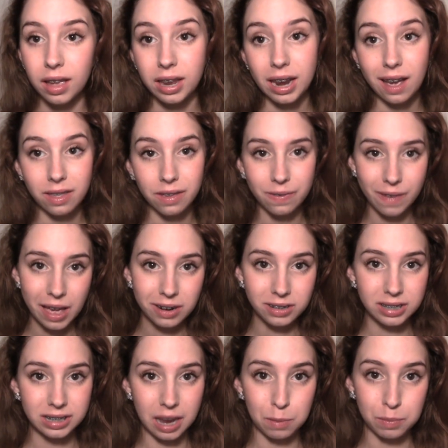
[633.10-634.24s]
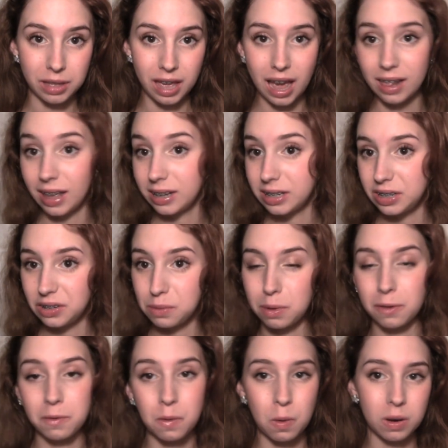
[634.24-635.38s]
And now the final step that I like to do,
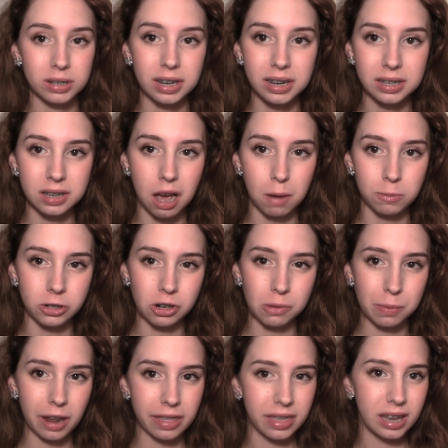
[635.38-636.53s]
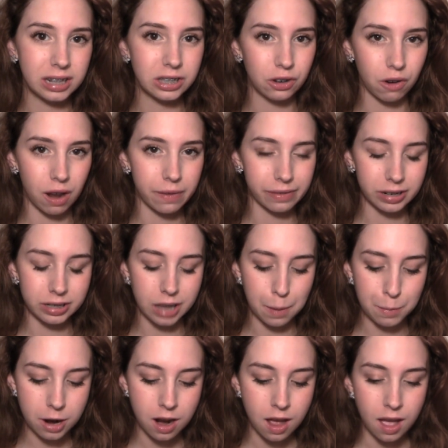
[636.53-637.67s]
but of course it is optional, but I think it's great for
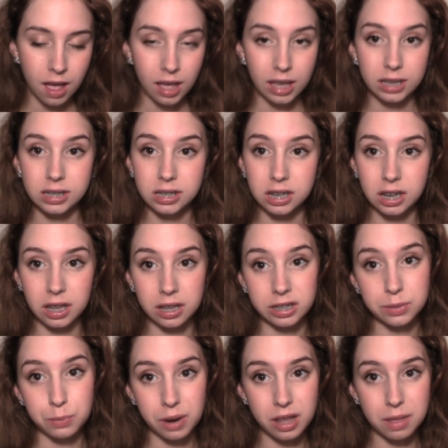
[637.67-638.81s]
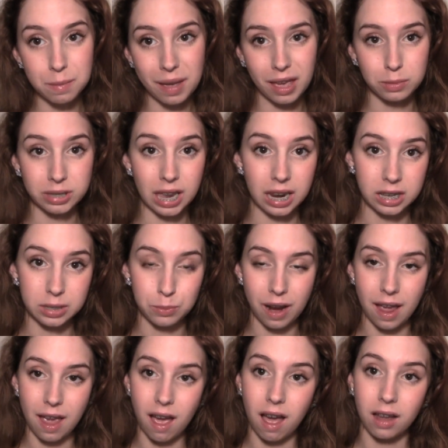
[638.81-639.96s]
summer, is to spray the makeup setting
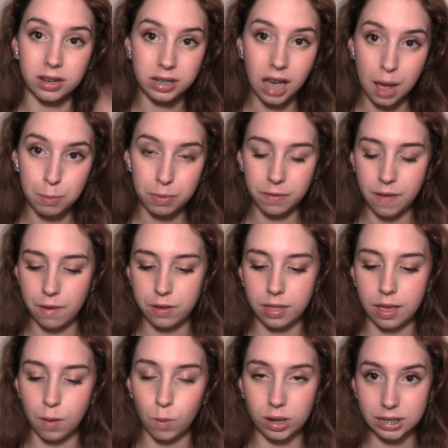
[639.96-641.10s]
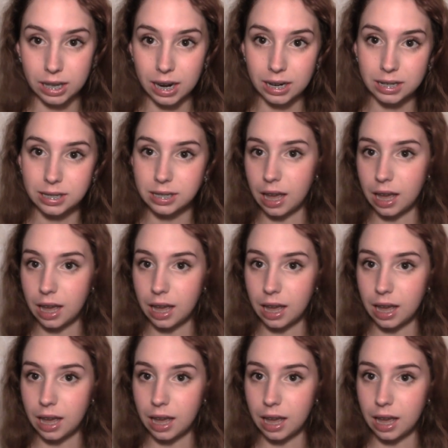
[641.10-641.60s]
spray on top of everything once that it's